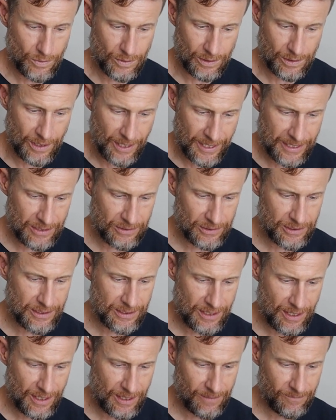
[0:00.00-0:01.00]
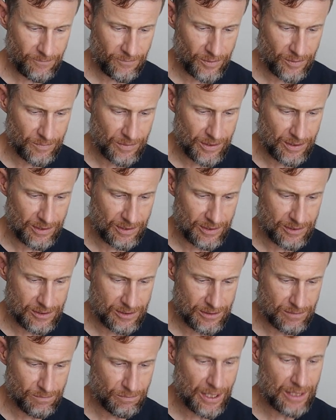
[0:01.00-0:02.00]
likely came from
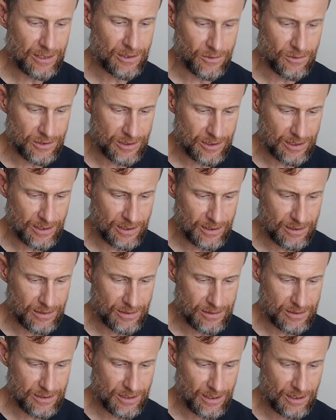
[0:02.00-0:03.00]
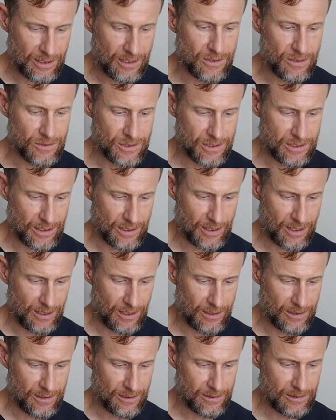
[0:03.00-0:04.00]
this Paleocene to Eocene
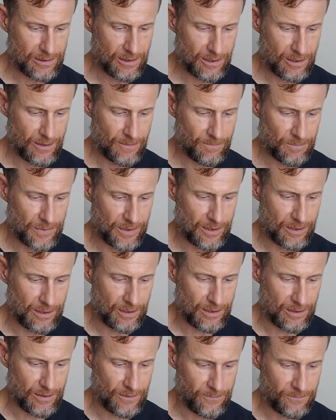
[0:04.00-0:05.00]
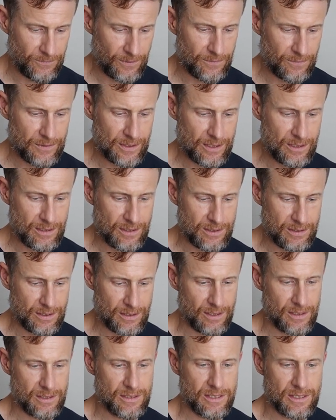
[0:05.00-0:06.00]
era, the 50
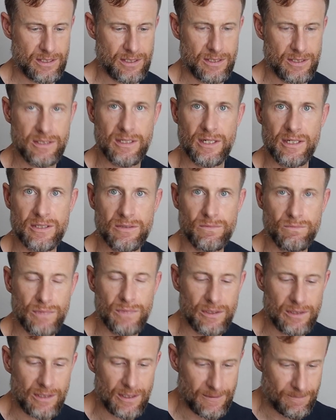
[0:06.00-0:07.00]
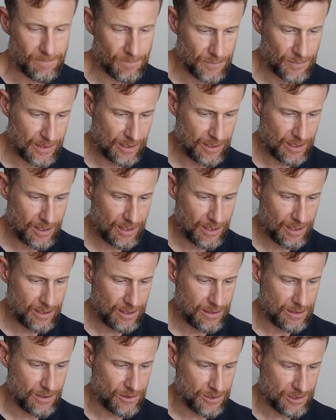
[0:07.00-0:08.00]
to 66 million
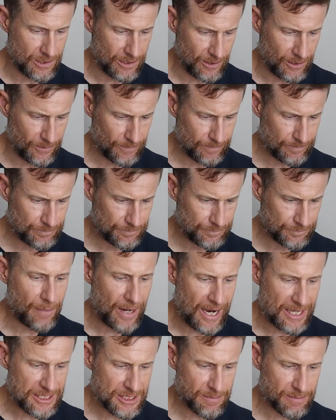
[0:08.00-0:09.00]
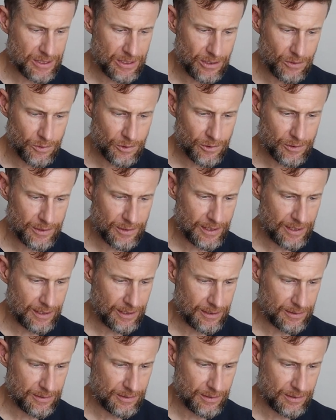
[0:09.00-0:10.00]
years ago. Possibly older than
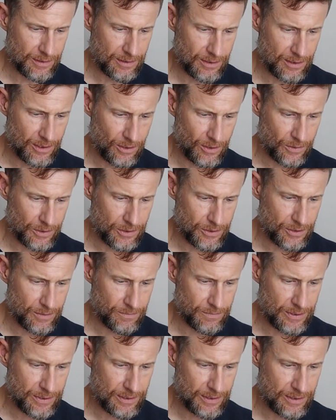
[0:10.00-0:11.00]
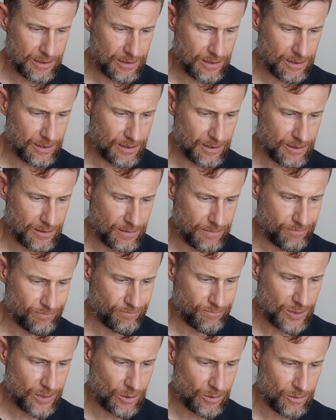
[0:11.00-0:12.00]
that. You know, it could be,
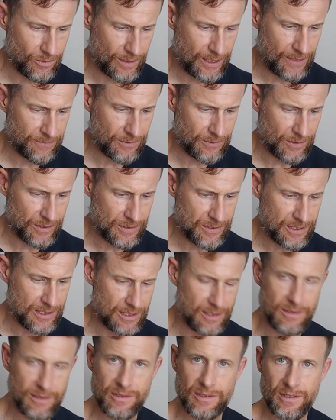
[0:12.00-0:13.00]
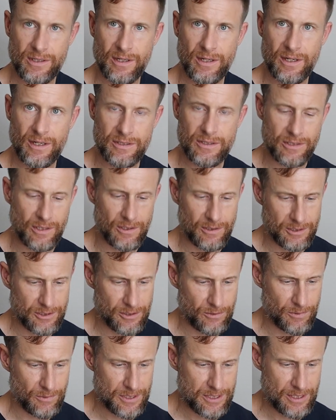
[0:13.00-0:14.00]
you know, after the seas started
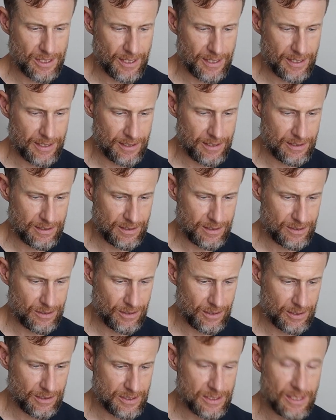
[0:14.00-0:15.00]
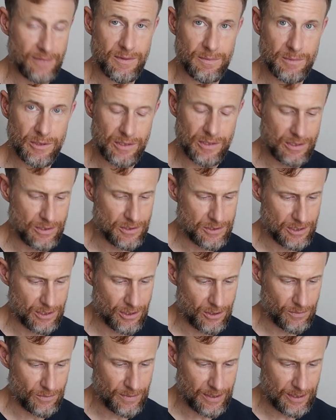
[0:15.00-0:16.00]
to recede 70 million years
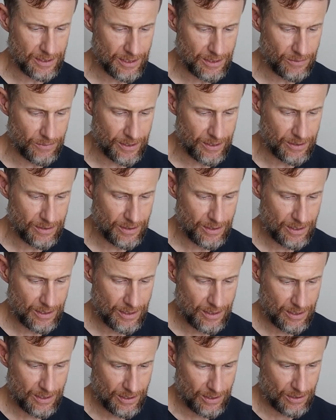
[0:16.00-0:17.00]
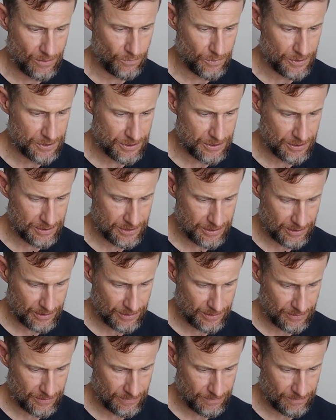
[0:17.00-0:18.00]
ago. But anyway, let's
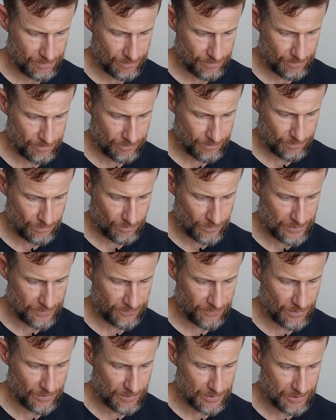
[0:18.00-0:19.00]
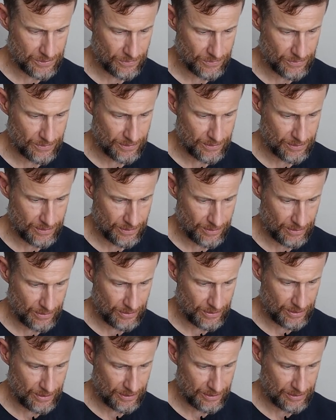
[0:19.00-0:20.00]
focus on
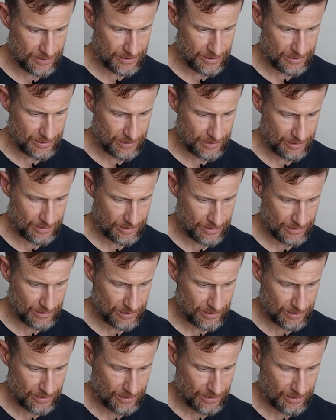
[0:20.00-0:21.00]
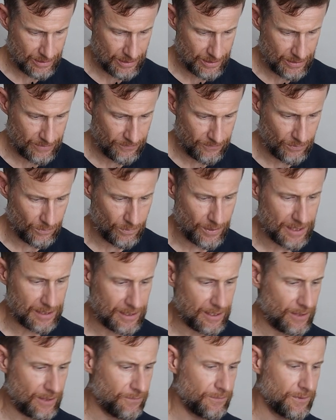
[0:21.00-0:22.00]
this for right
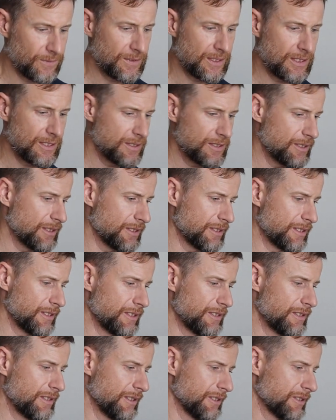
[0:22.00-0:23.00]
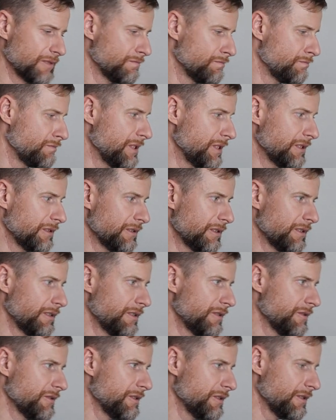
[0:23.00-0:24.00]
now, 50 to 66 million
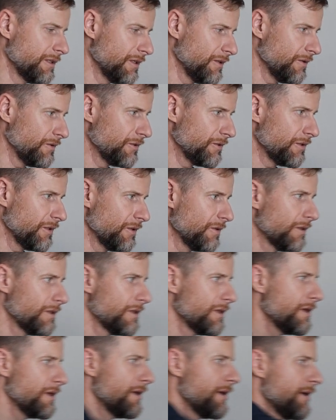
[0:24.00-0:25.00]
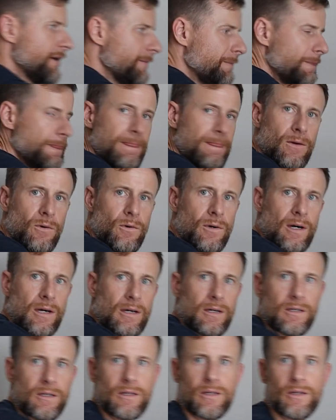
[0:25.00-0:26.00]
years ago. So on
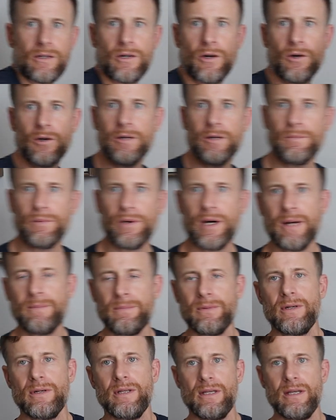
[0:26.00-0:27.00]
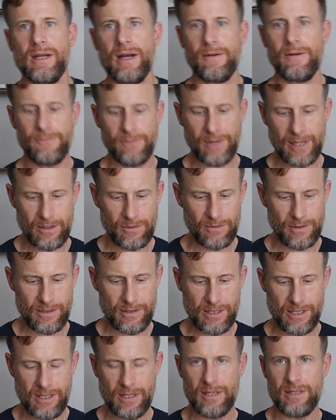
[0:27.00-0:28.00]
our current property, I found
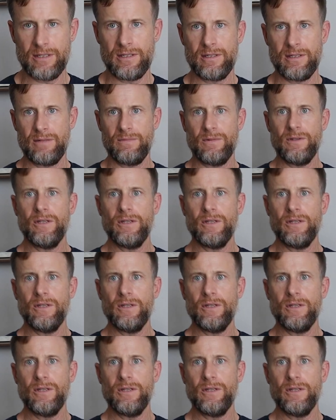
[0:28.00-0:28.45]
this